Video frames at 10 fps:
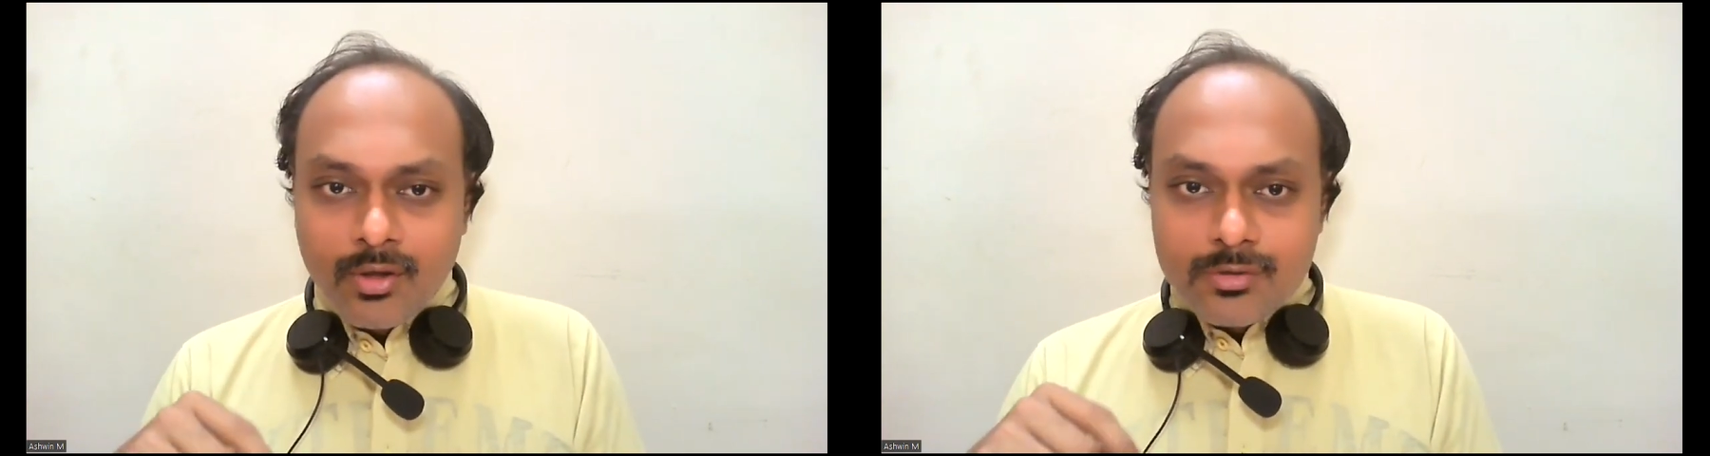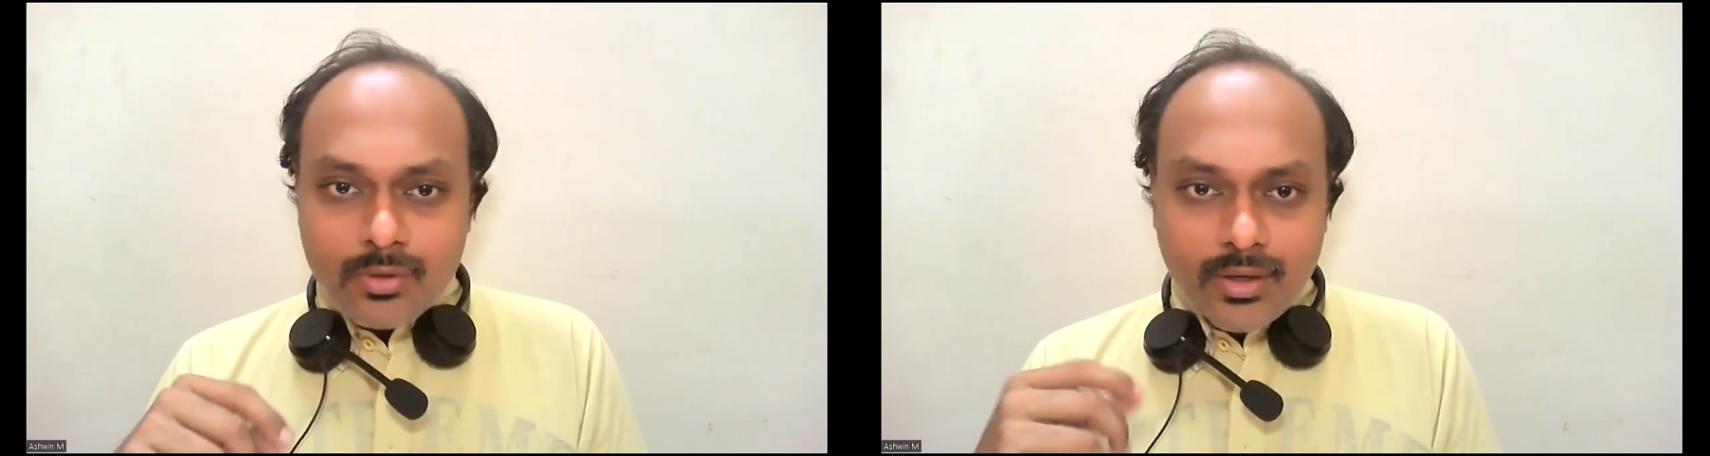
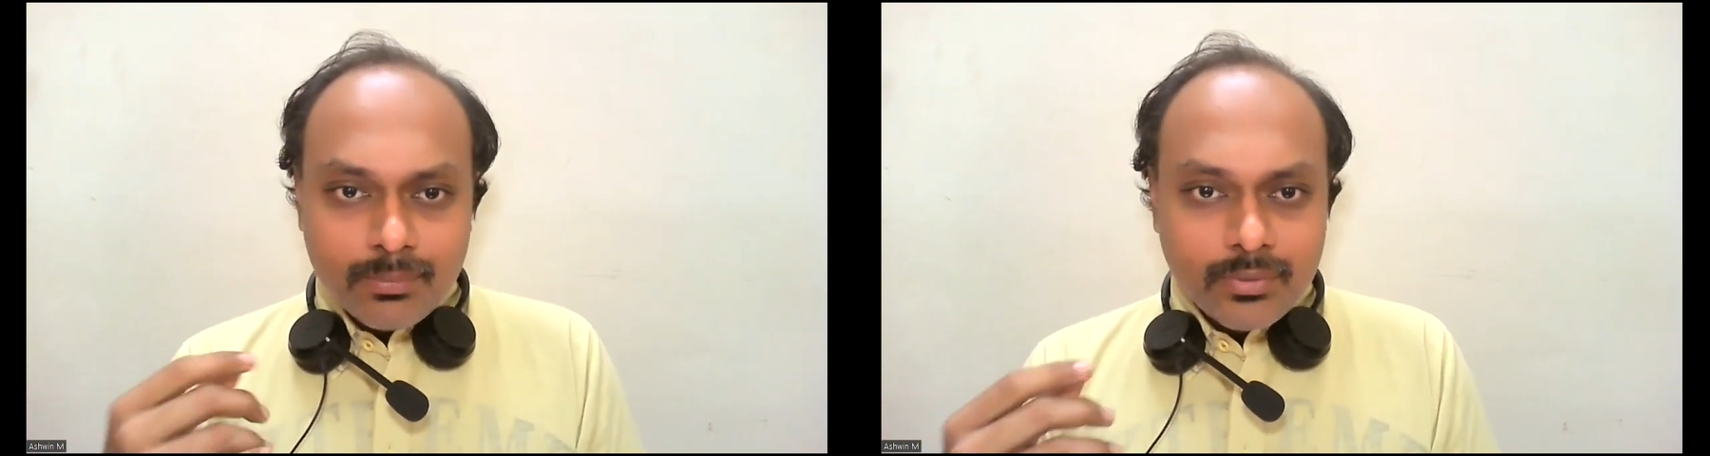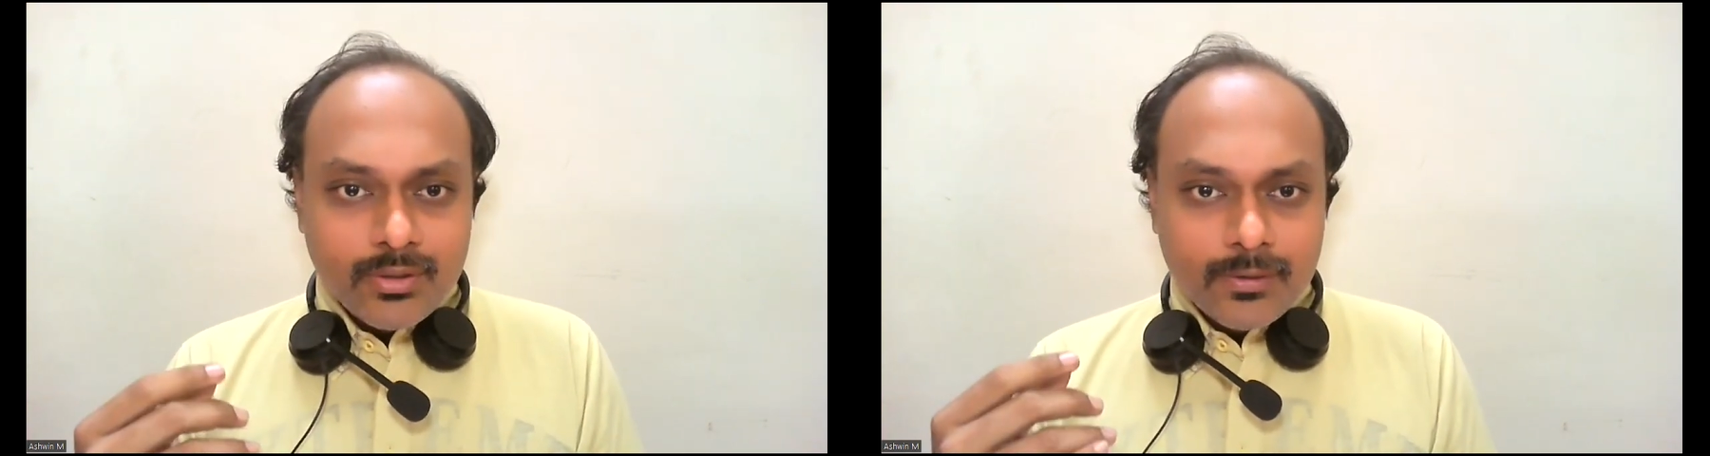So
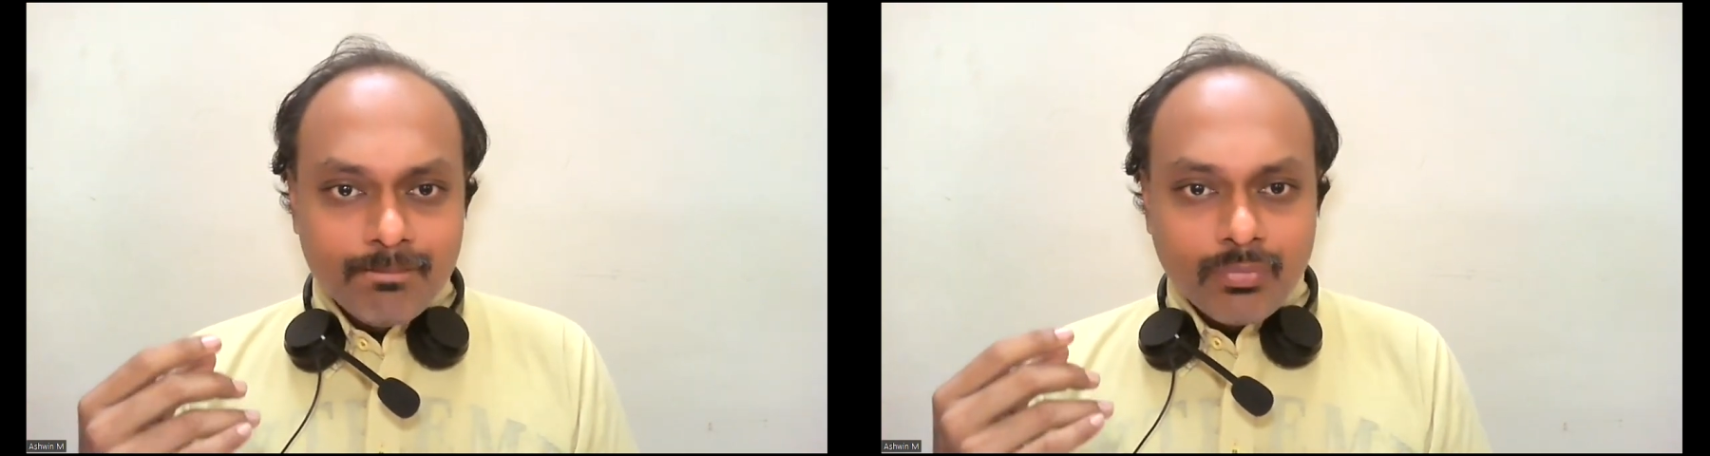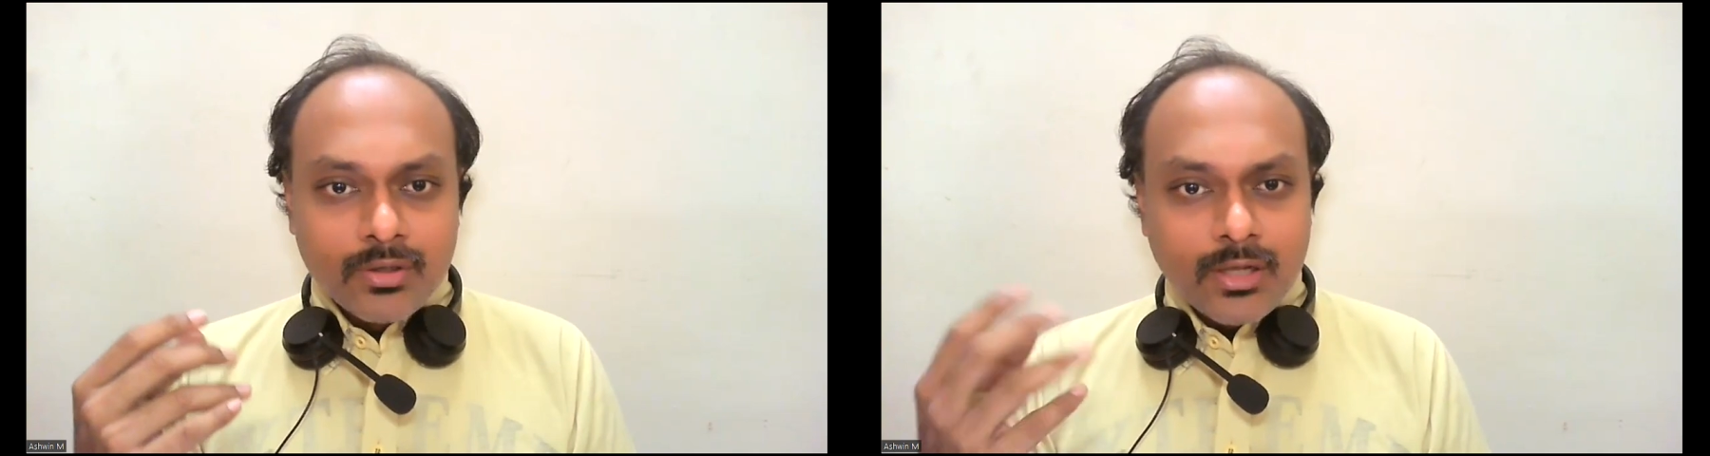let me
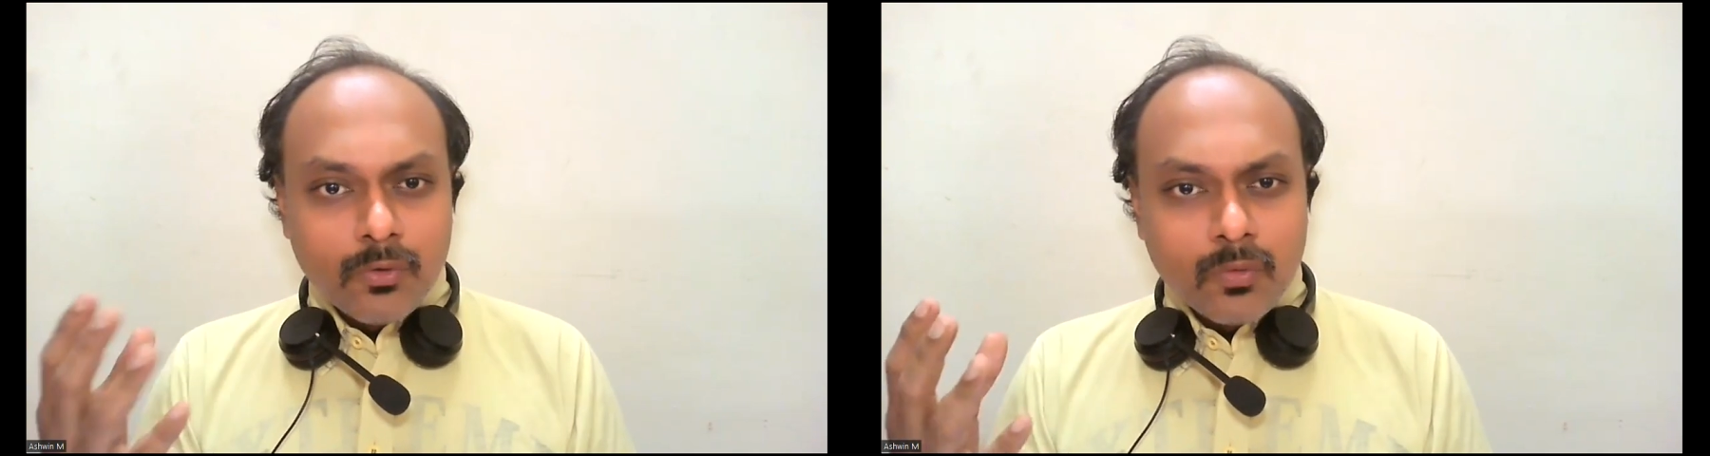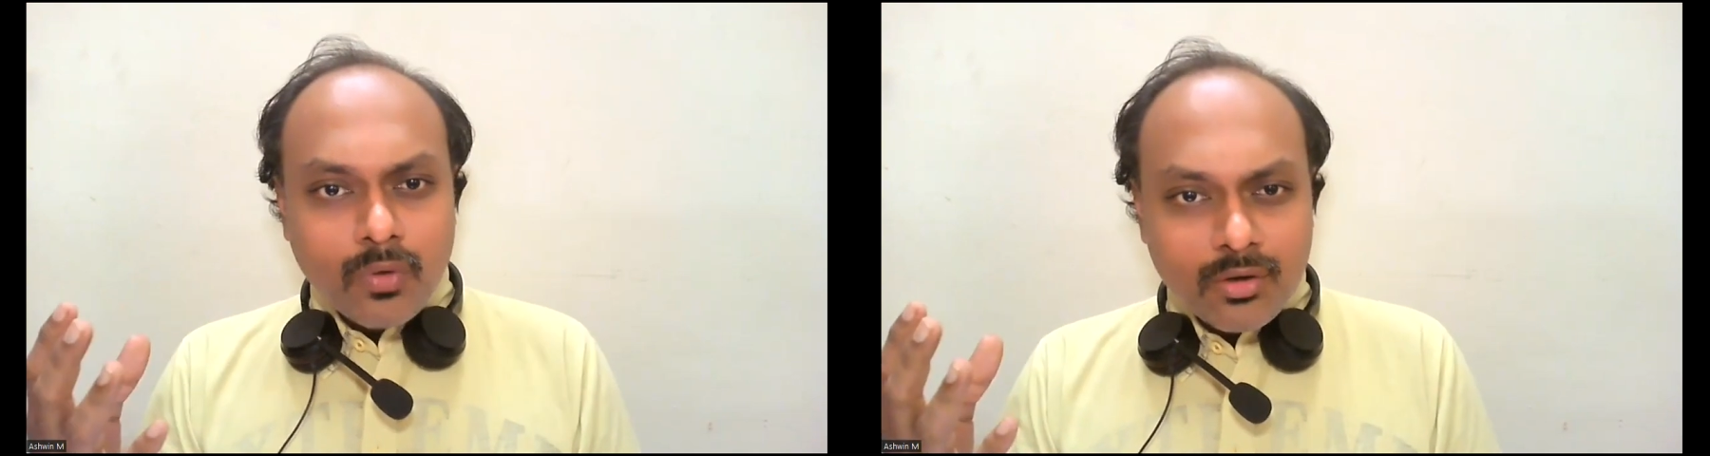tell
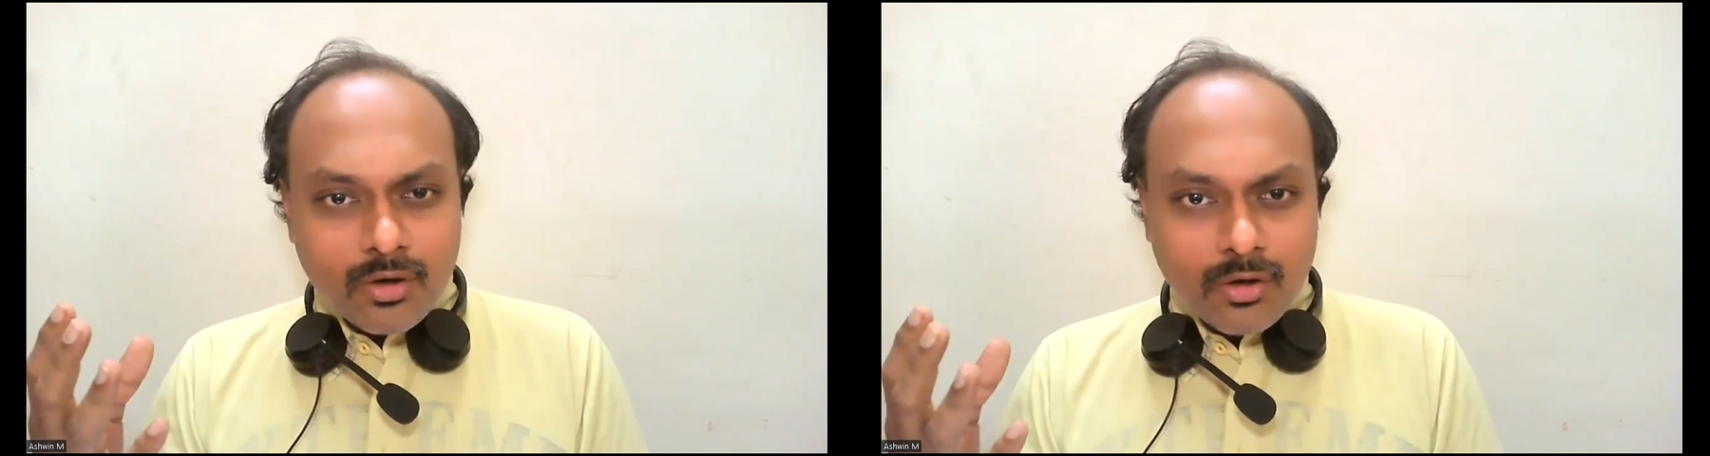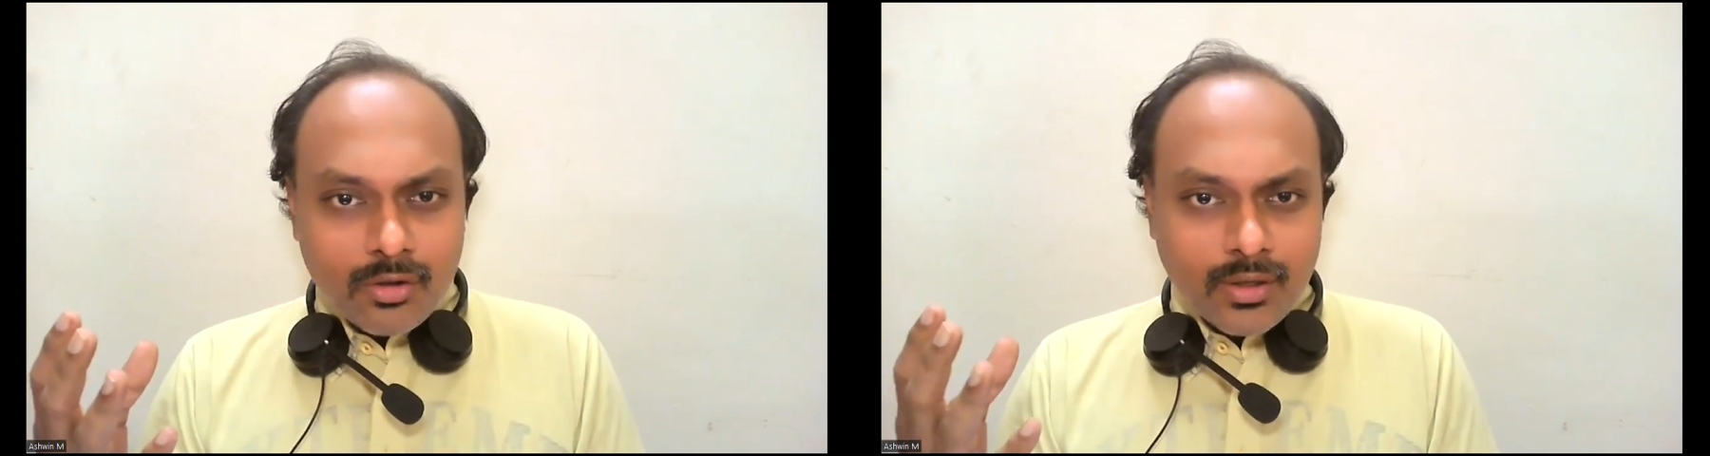you what
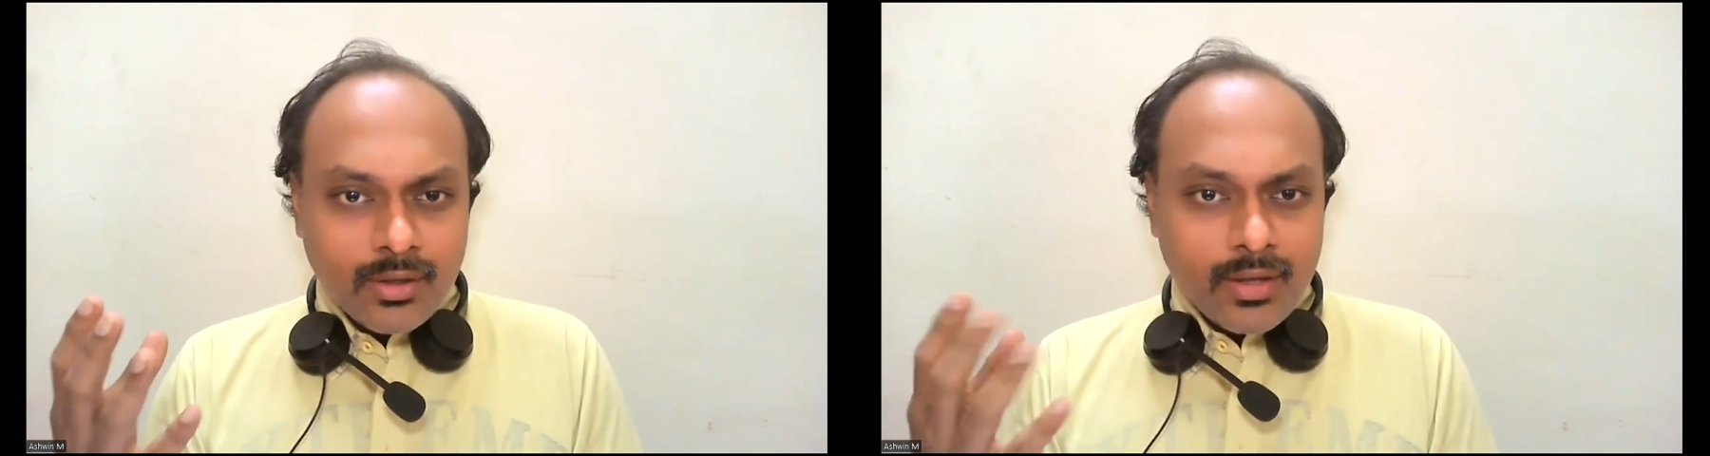are all the